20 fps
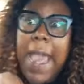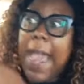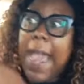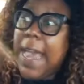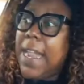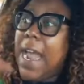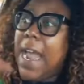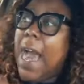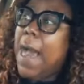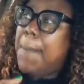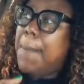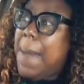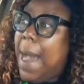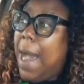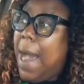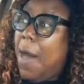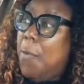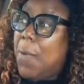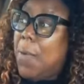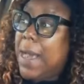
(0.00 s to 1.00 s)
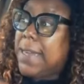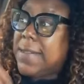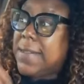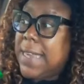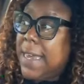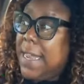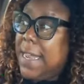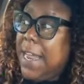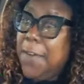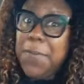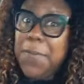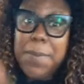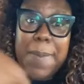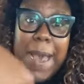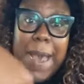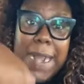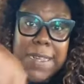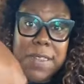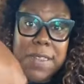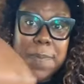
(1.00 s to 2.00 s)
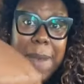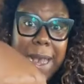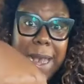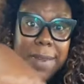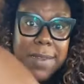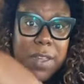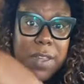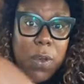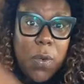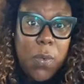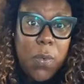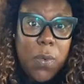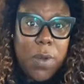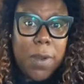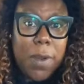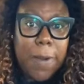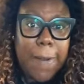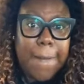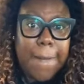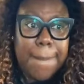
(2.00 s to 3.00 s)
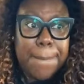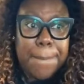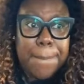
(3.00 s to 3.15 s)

And I'm always in everybody's boxing corner.